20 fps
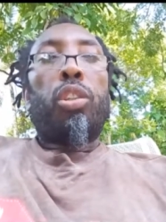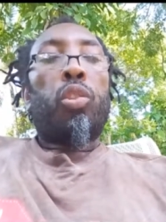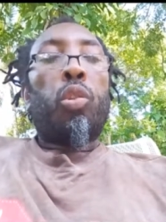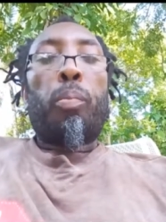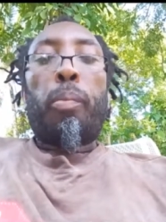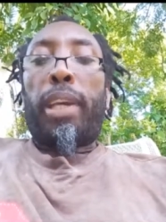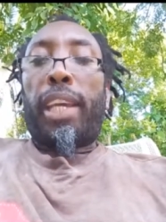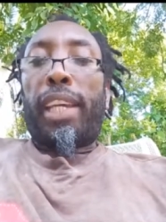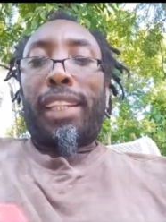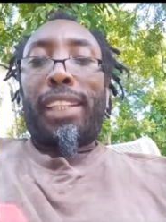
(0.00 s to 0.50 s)
To
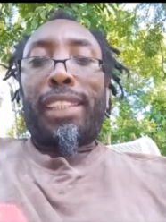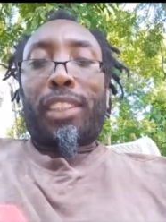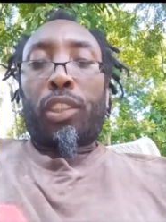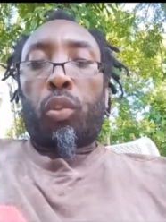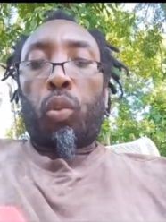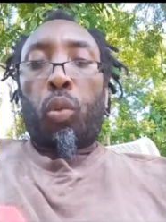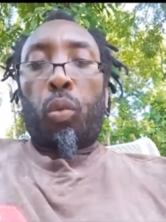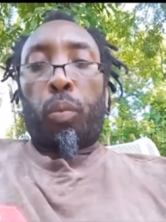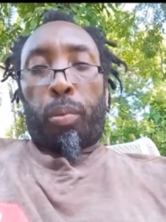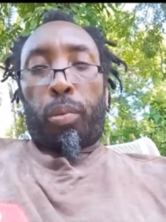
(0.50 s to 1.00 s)
make the
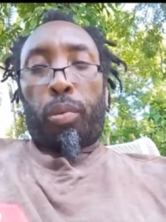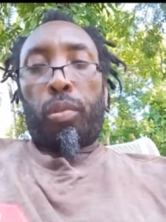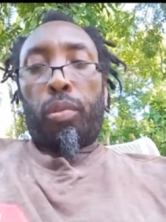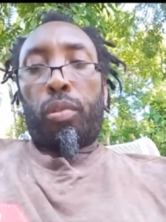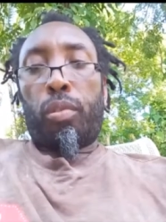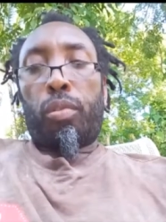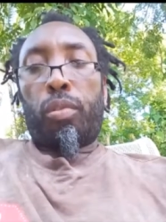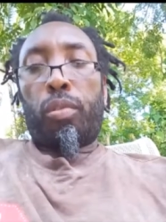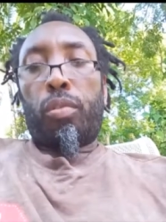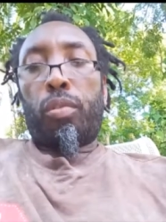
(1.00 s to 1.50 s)
soup,
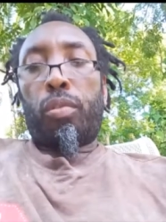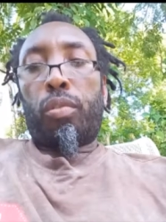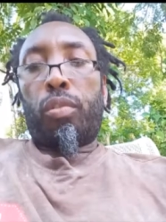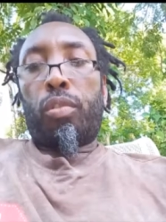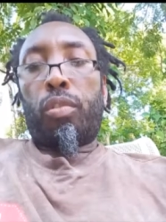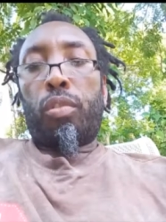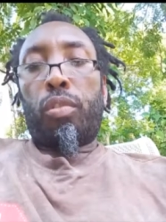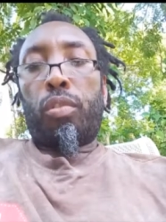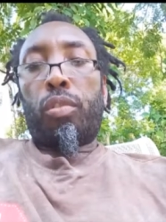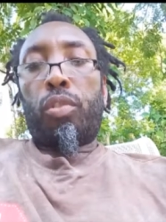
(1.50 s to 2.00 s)

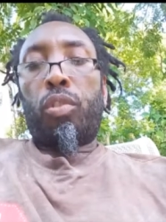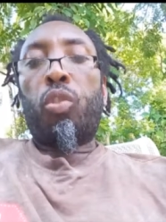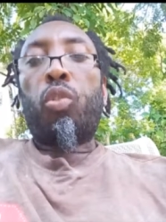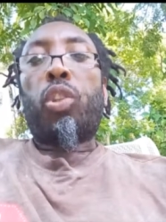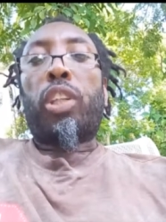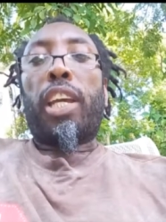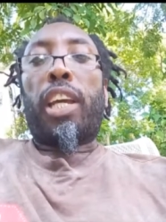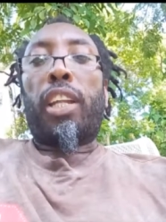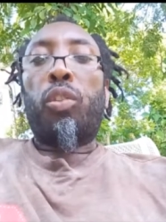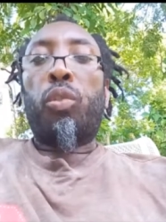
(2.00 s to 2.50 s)
you
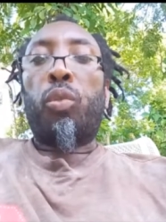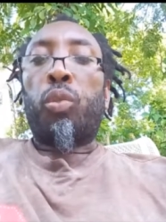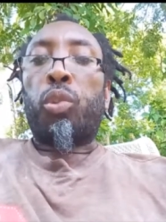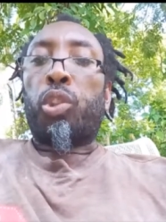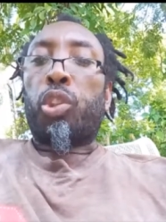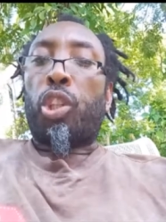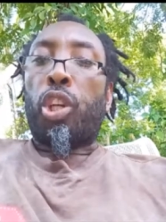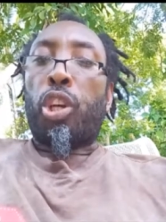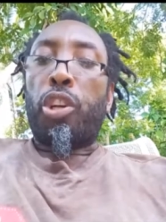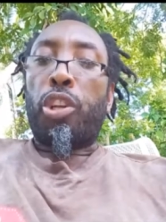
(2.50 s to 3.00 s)
can
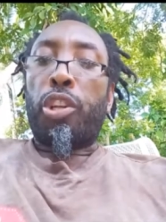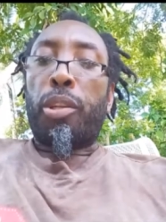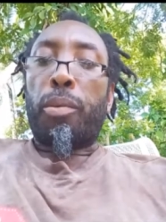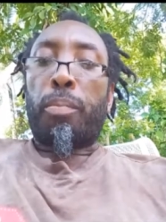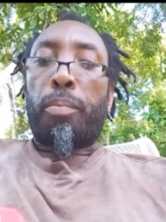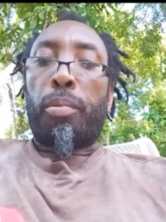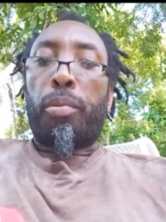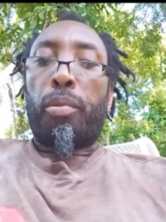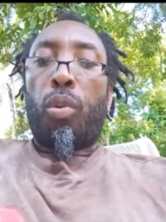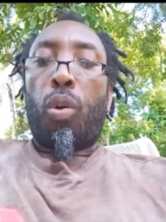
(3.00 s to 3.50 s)
use
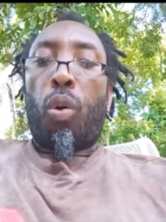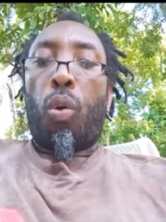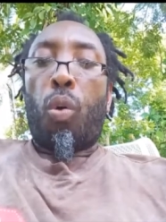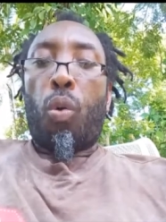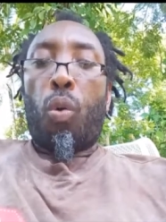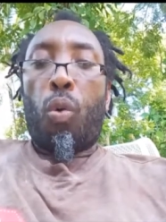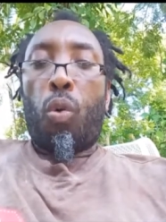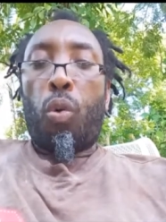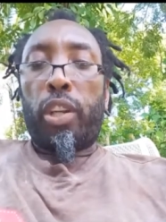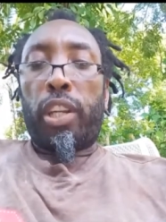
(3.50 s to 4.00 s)
turnip,
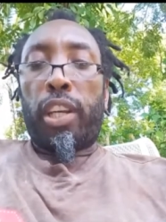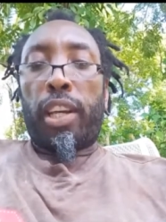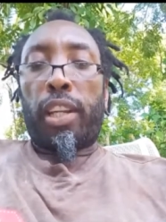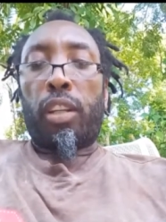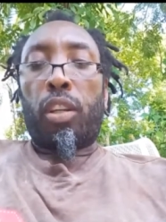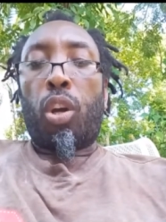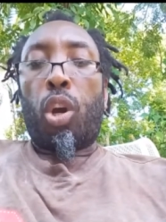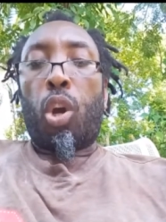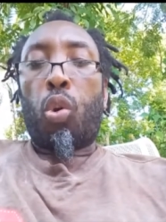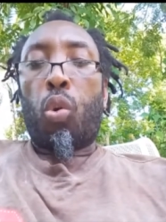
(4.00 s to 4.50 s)

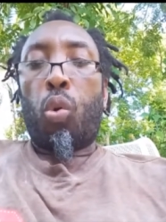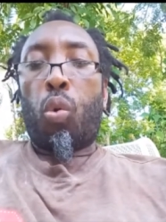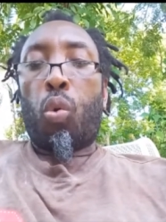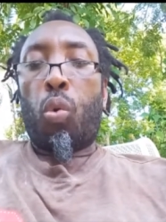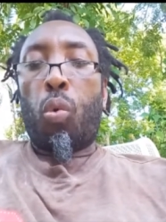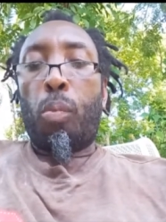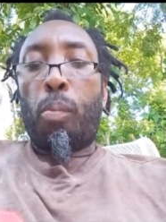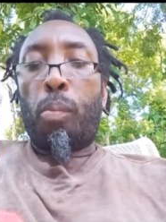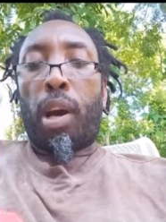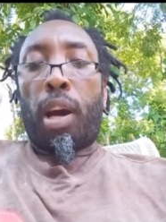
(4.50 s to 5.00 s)
onion,
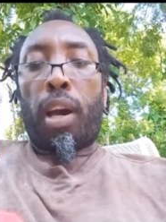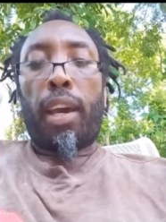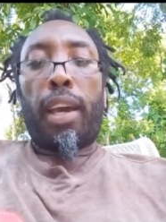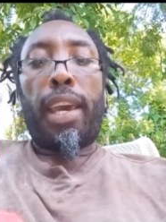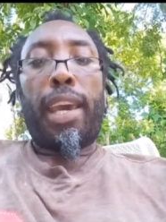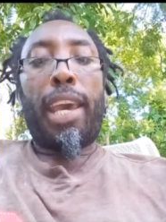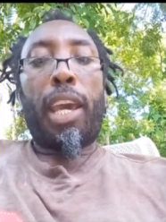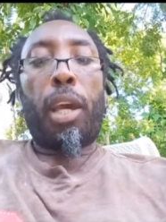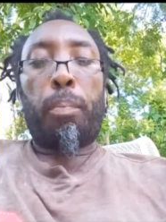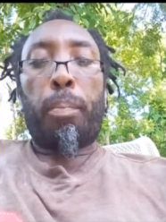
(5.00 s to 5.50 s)
cucumber,
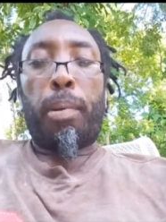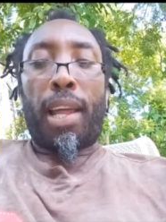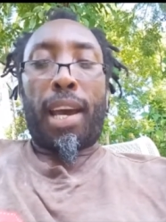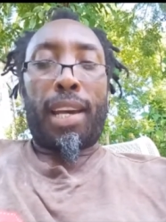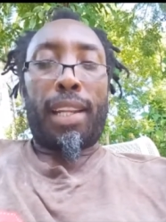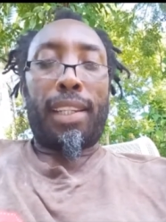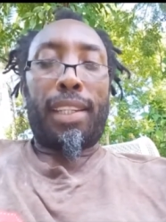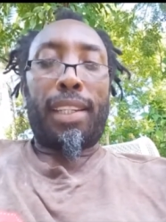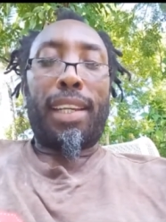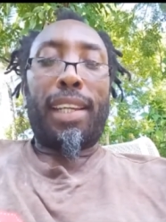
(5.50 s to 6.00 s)

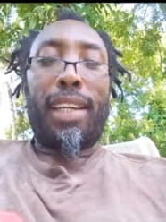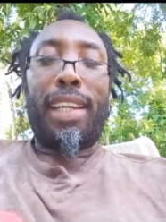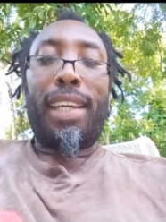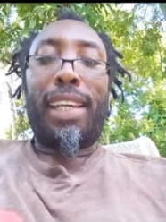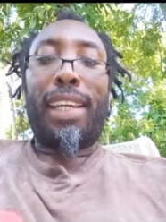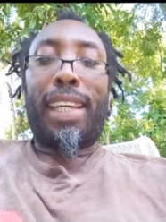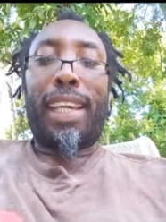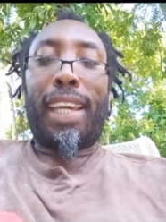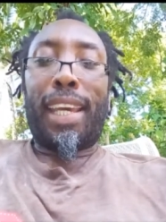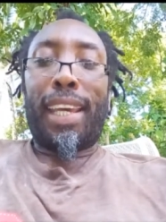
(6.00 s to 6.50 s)
eggplant,
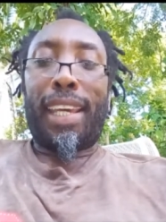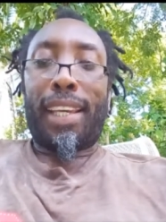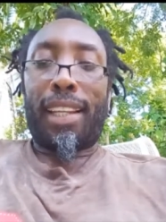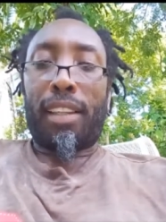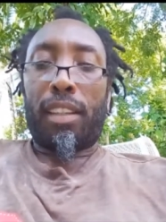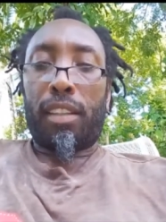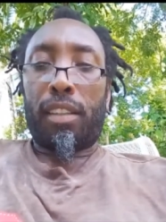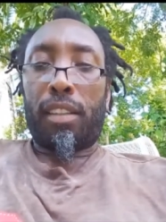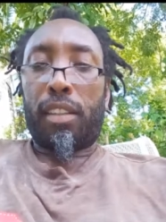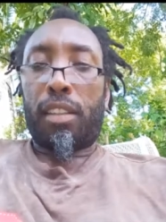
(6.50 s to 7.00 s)

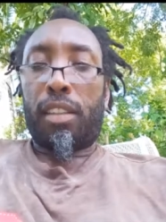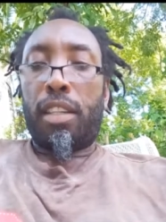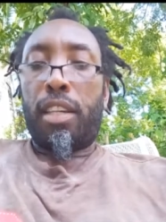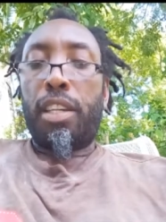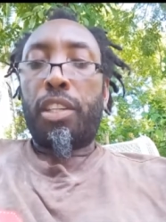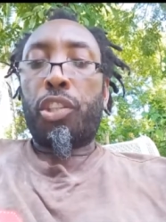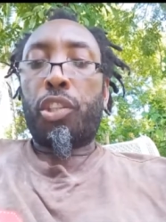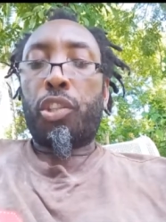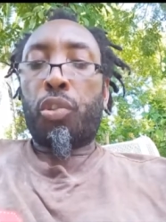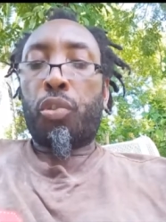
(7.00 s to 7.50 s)
kale,
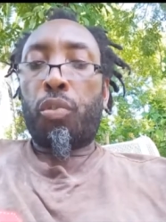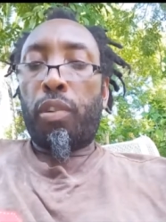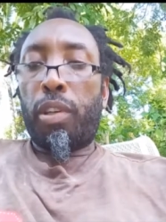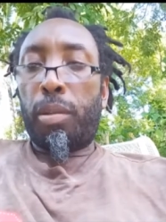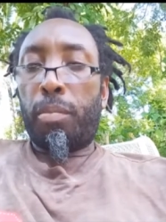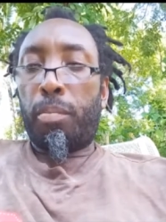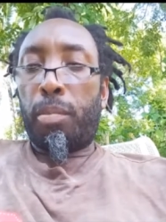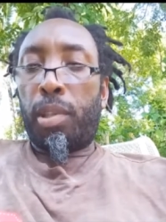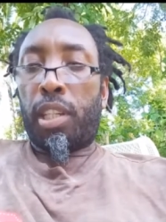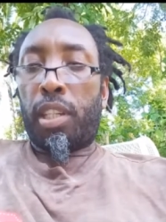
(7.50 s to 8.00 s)

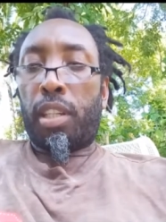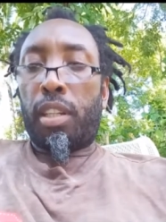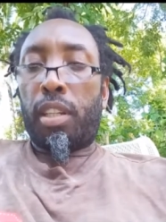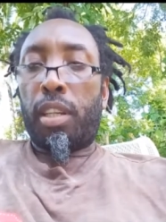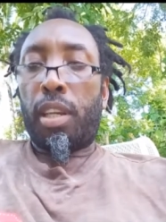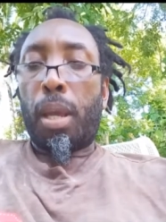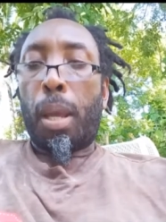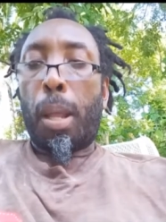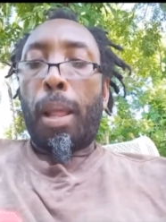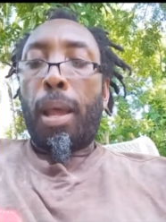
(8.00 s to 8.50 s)
string bean,
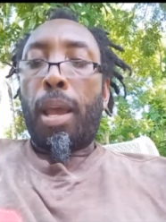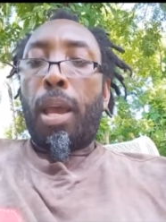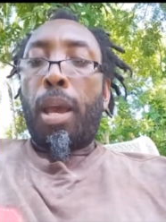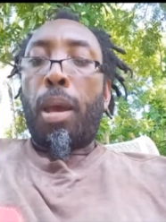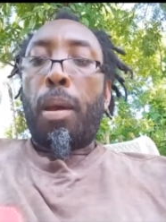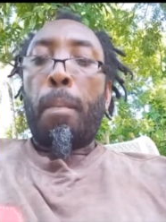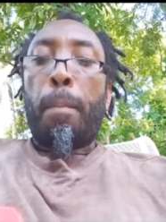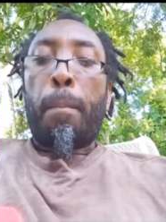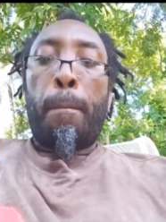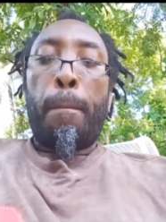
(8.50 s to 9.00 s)

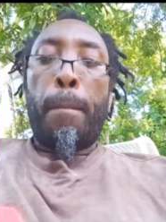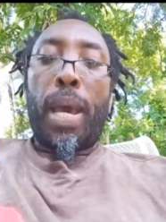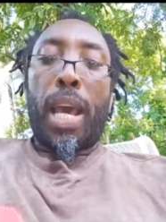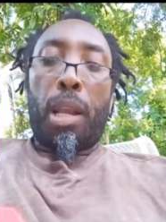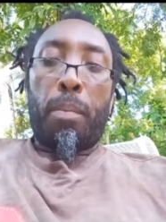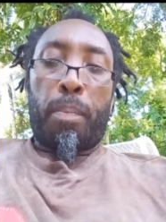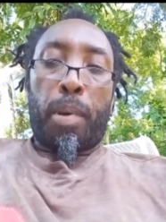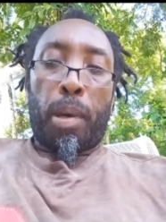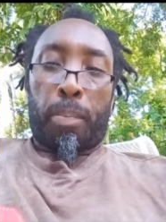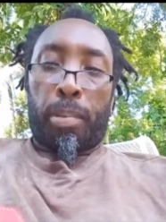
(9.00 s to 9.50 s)

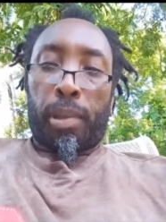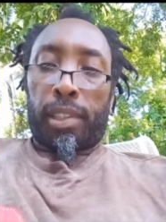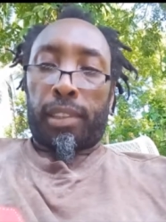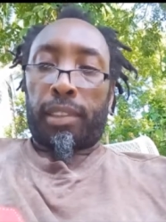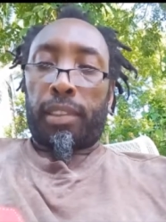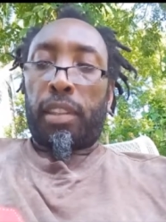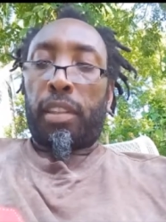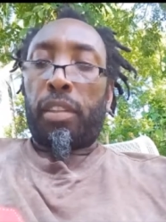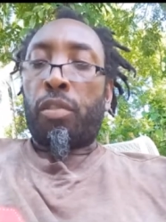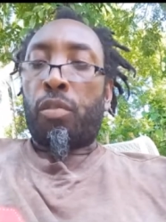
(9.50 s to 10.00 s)
bell
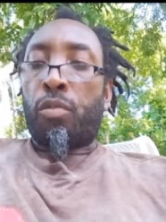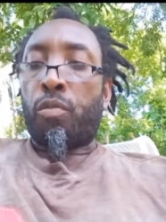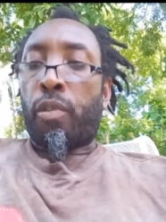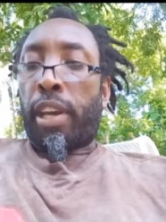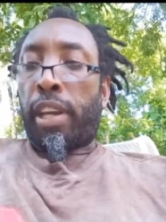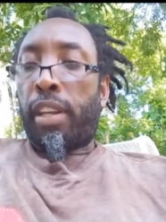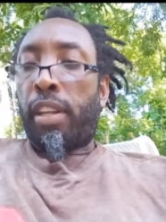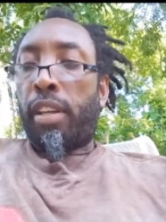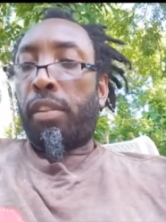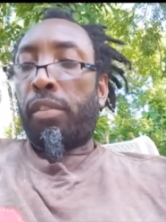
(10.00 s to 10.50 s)
peppers, the
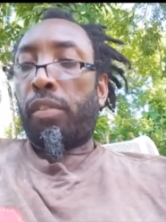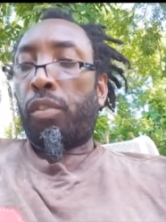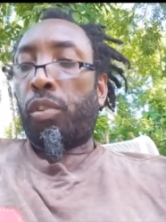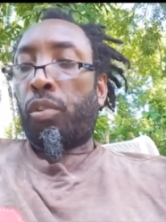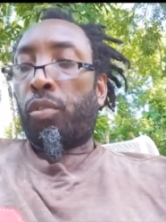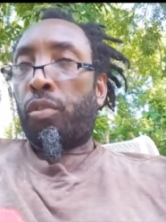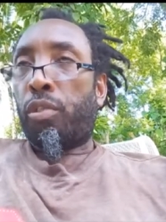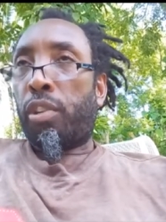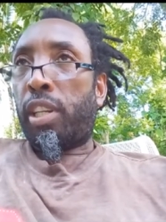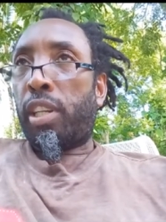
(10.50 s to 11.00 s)
red, the
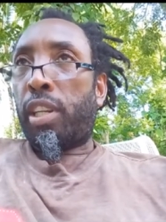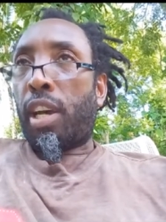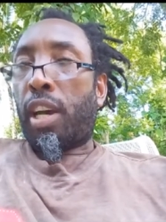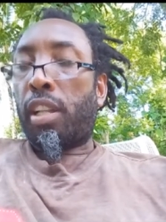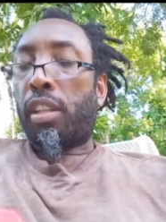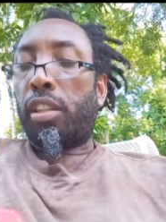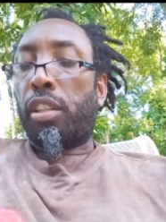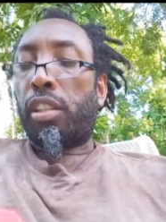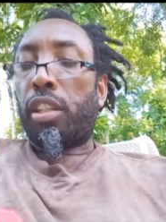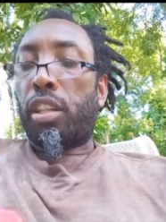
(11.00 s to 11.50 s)
green,
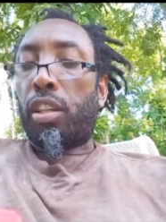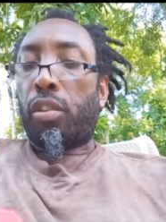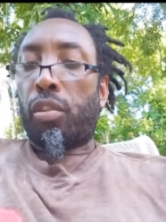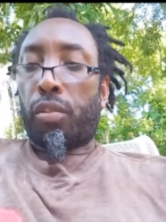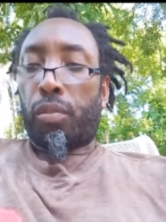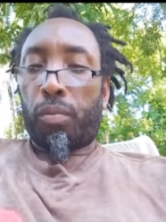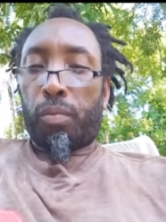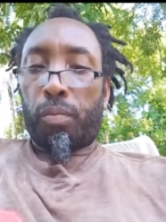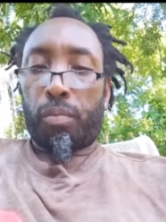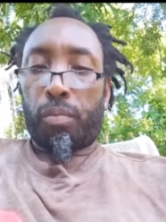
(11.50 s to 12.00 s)
and the yellow.